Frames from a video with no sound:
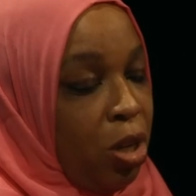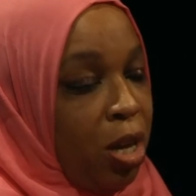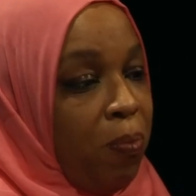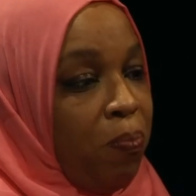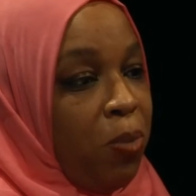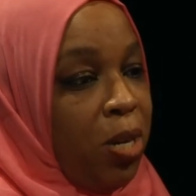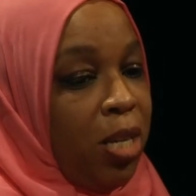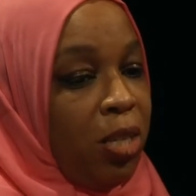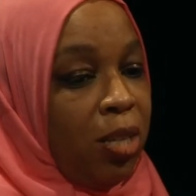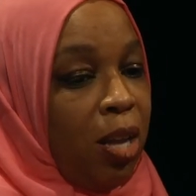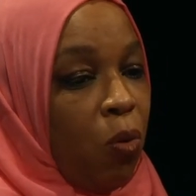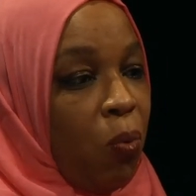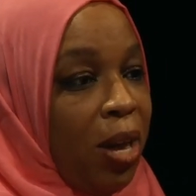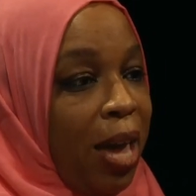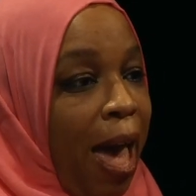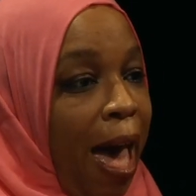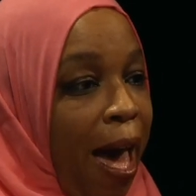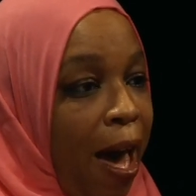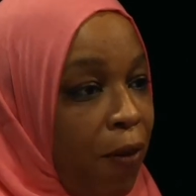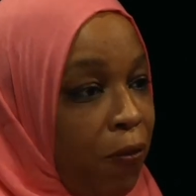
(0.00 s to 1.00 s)
It means that we
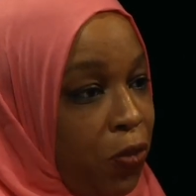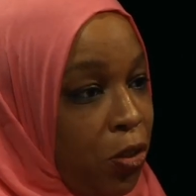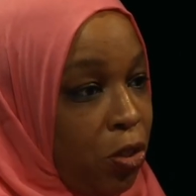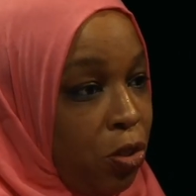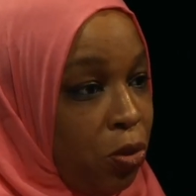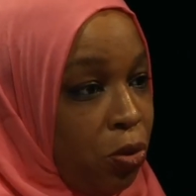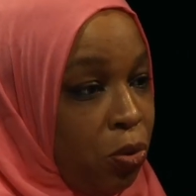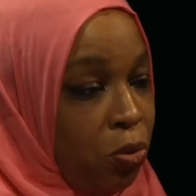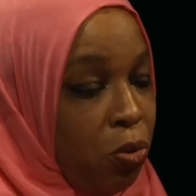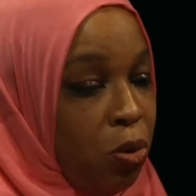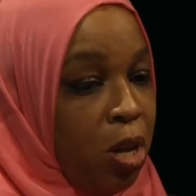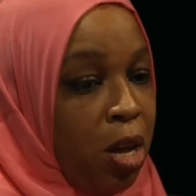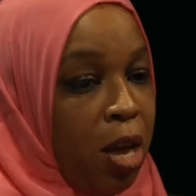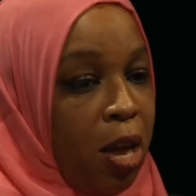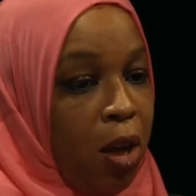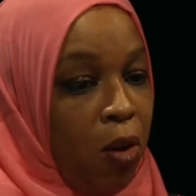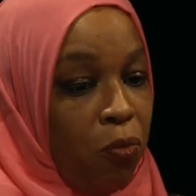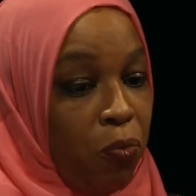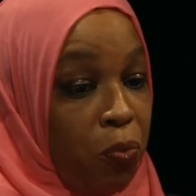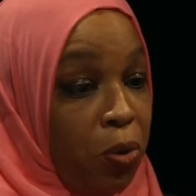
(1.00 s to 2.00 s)
have to
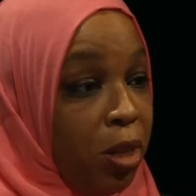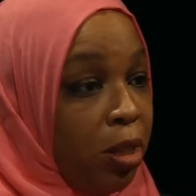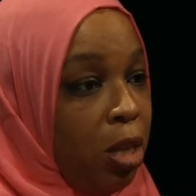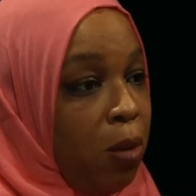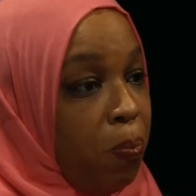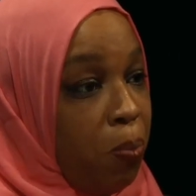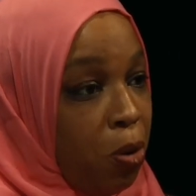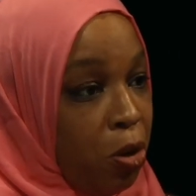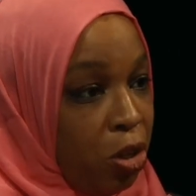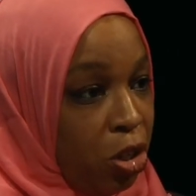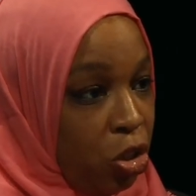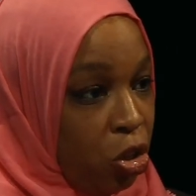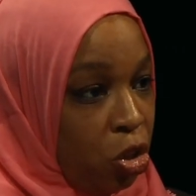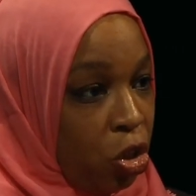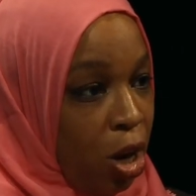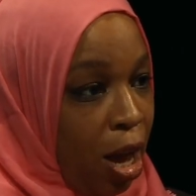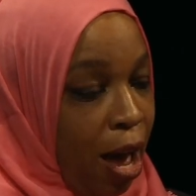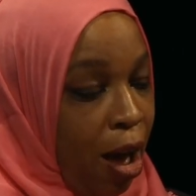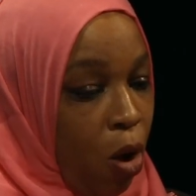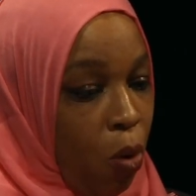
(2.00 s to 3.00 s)
really push
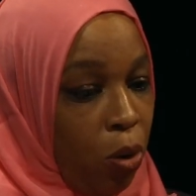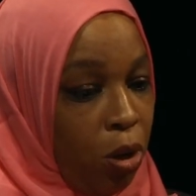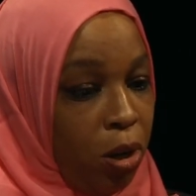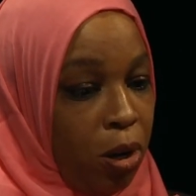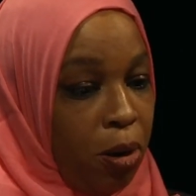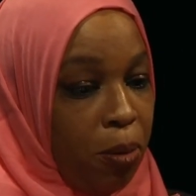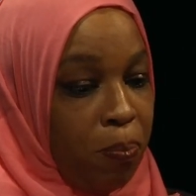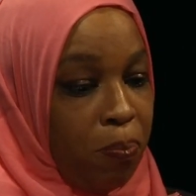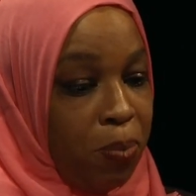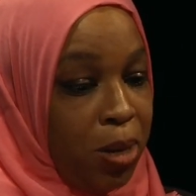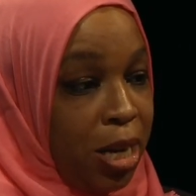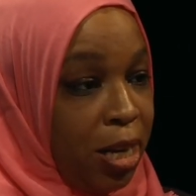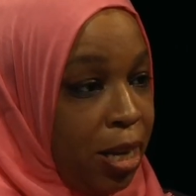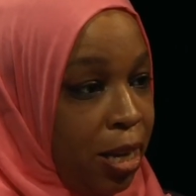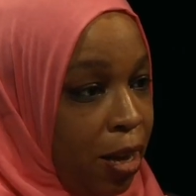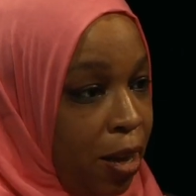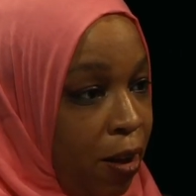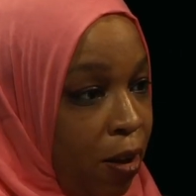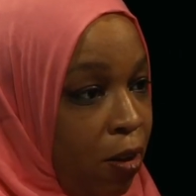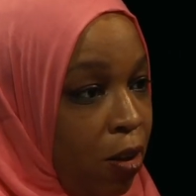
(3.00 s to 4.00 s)
our
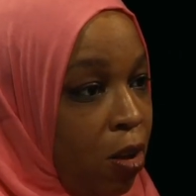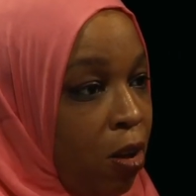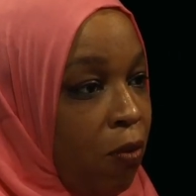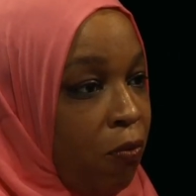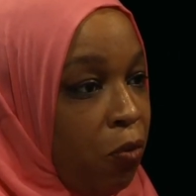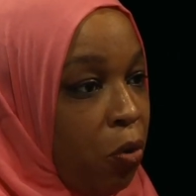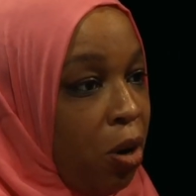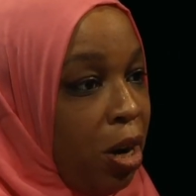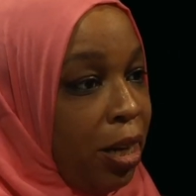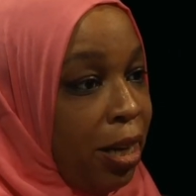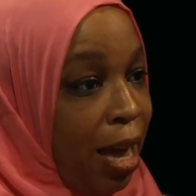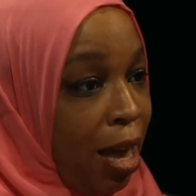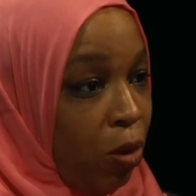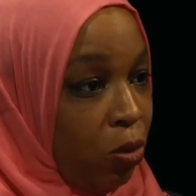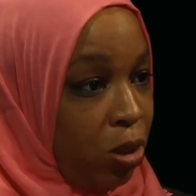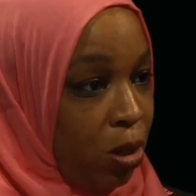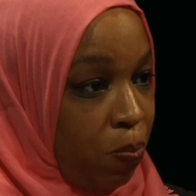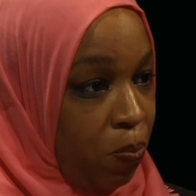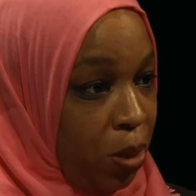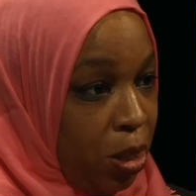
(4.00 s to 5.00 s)
media for
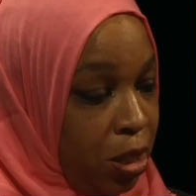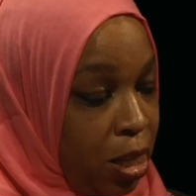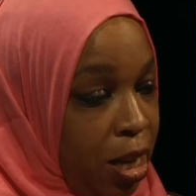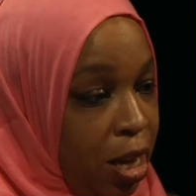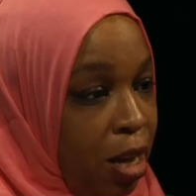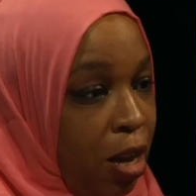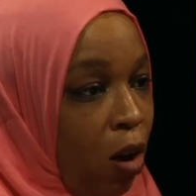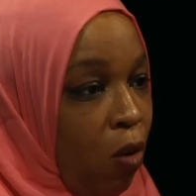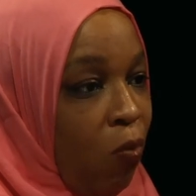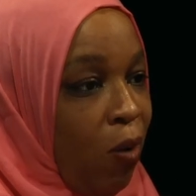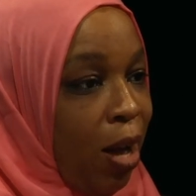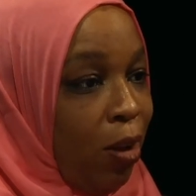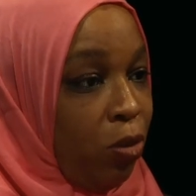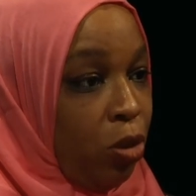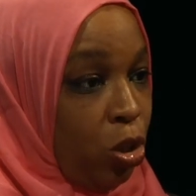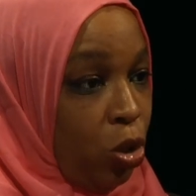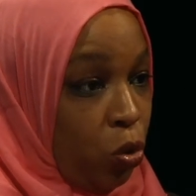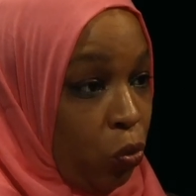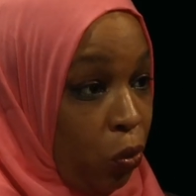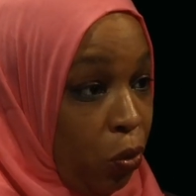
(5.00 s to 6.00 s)
accountability around
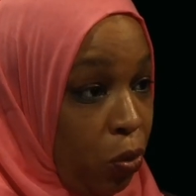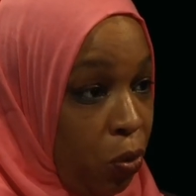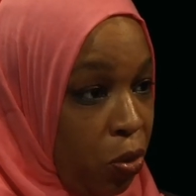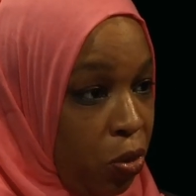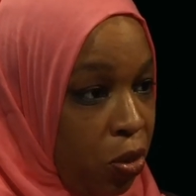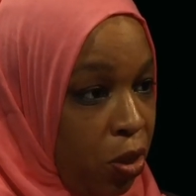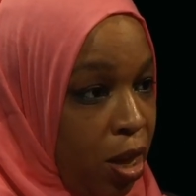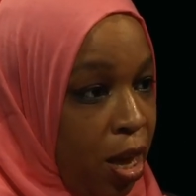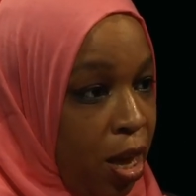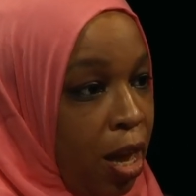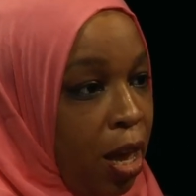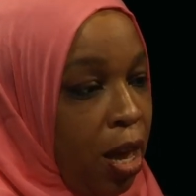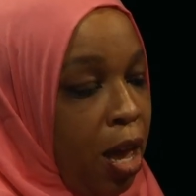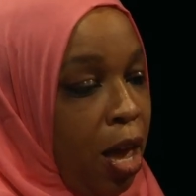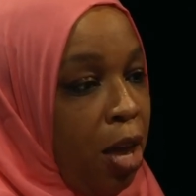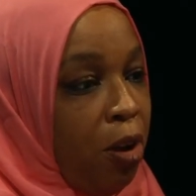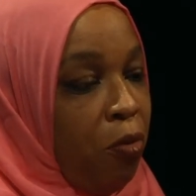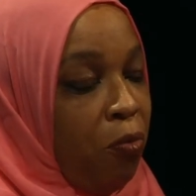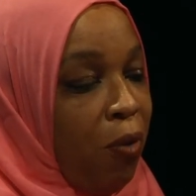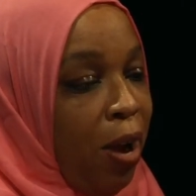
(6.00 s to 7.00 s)
the truth
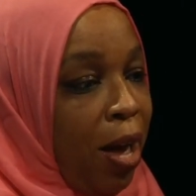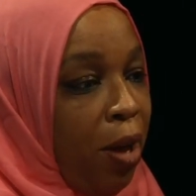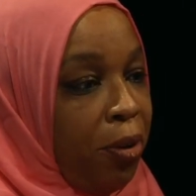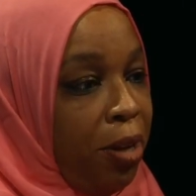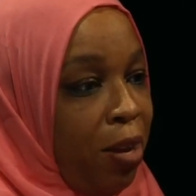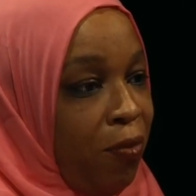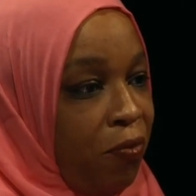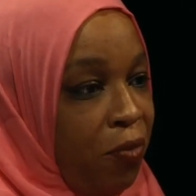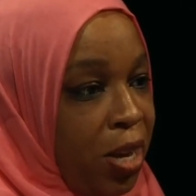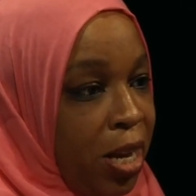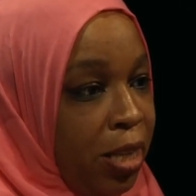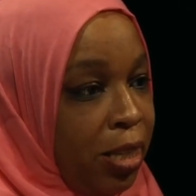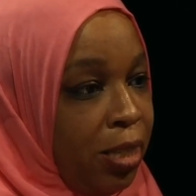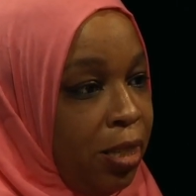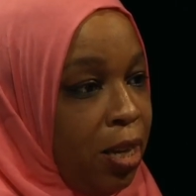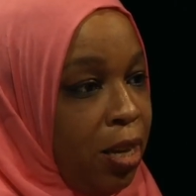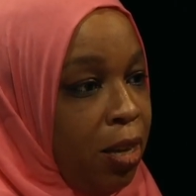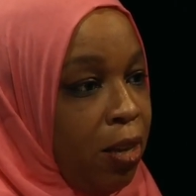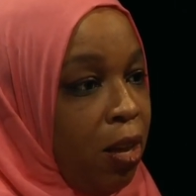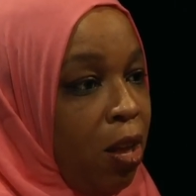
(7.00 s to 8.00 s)
and around
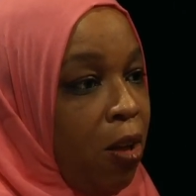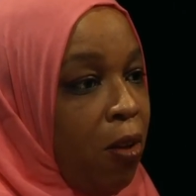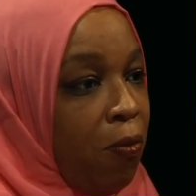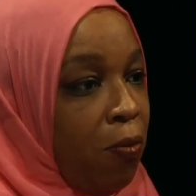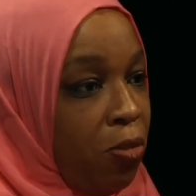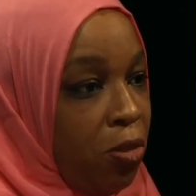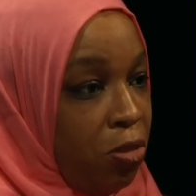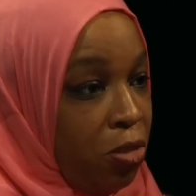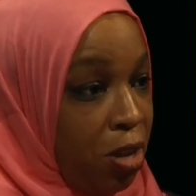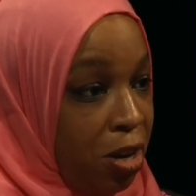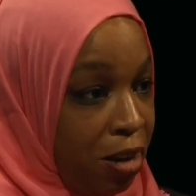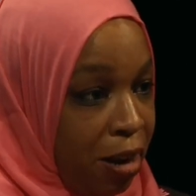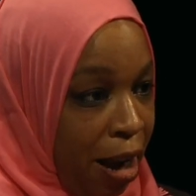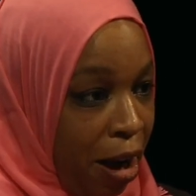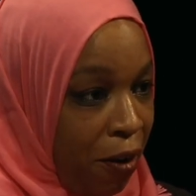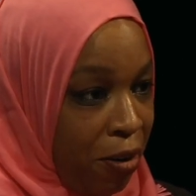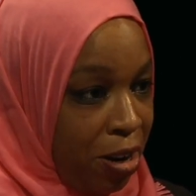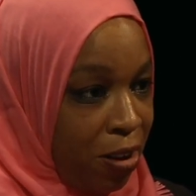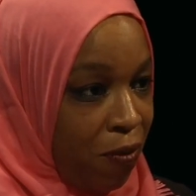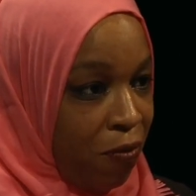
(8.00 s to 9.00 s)
advancing the
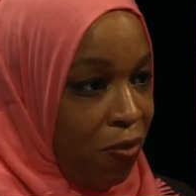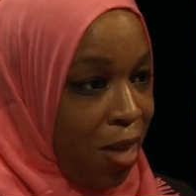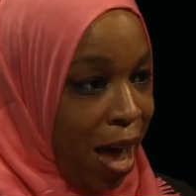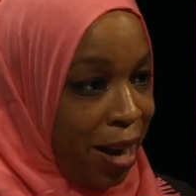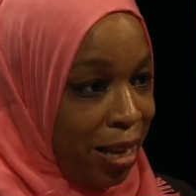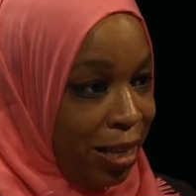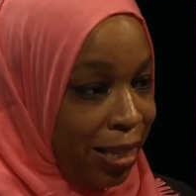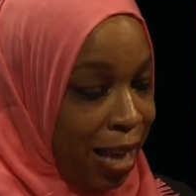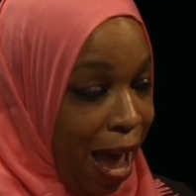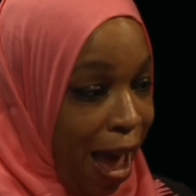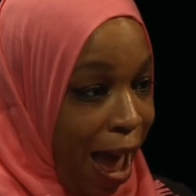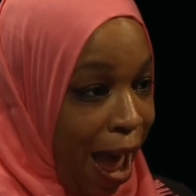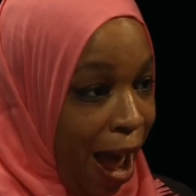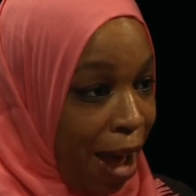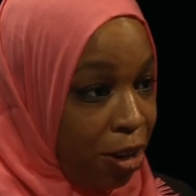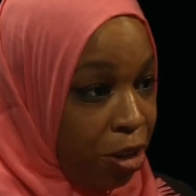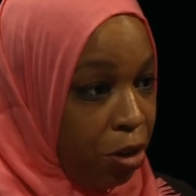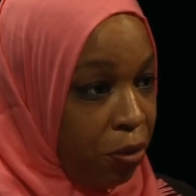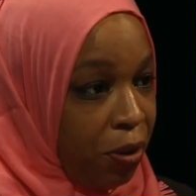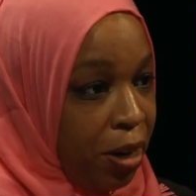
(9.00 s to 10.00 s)
narrative that is
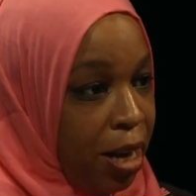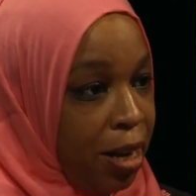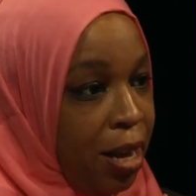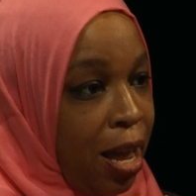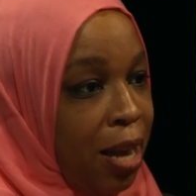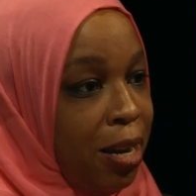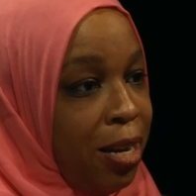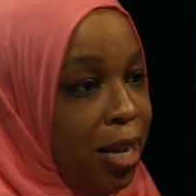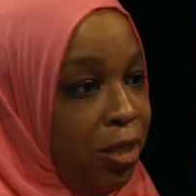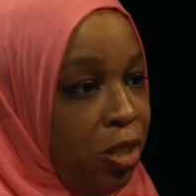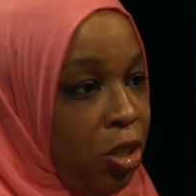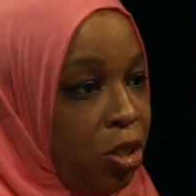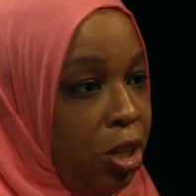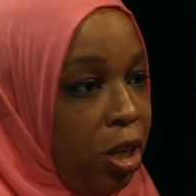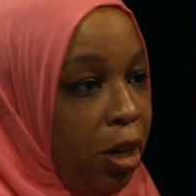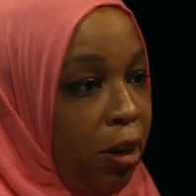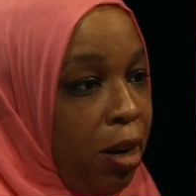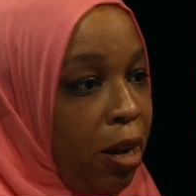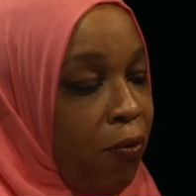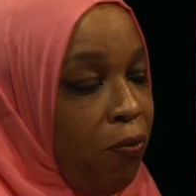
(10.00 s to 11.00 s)
accurate and
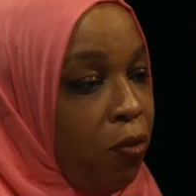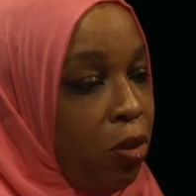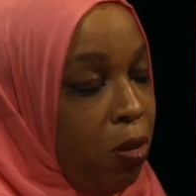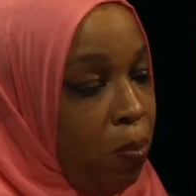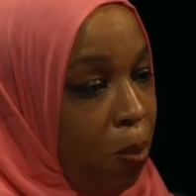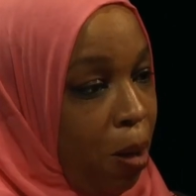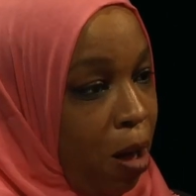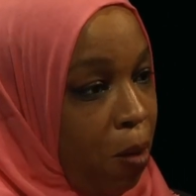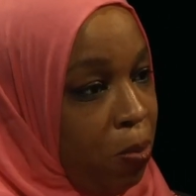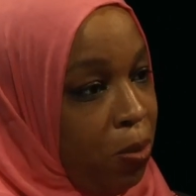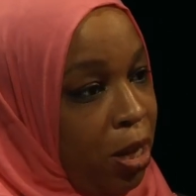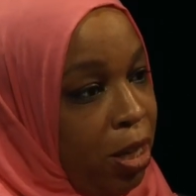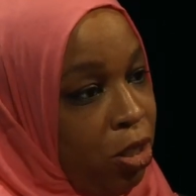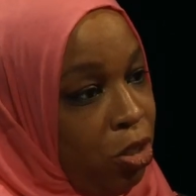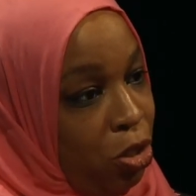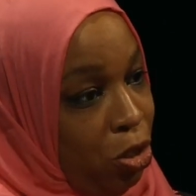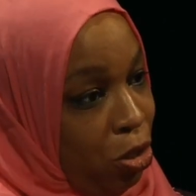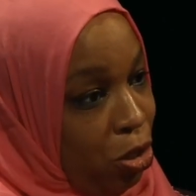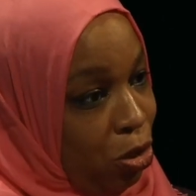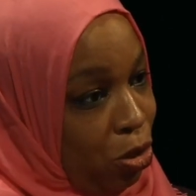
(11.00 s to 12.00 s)
necessary for the public
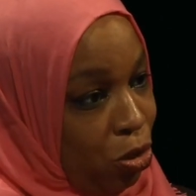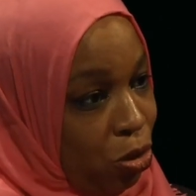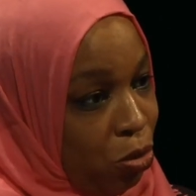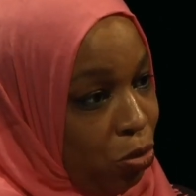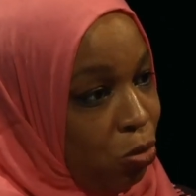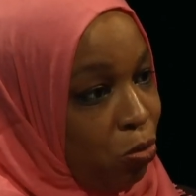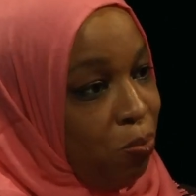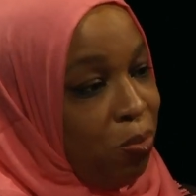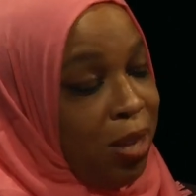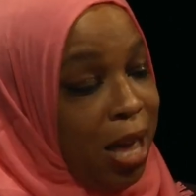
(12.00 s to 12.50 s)
to consume.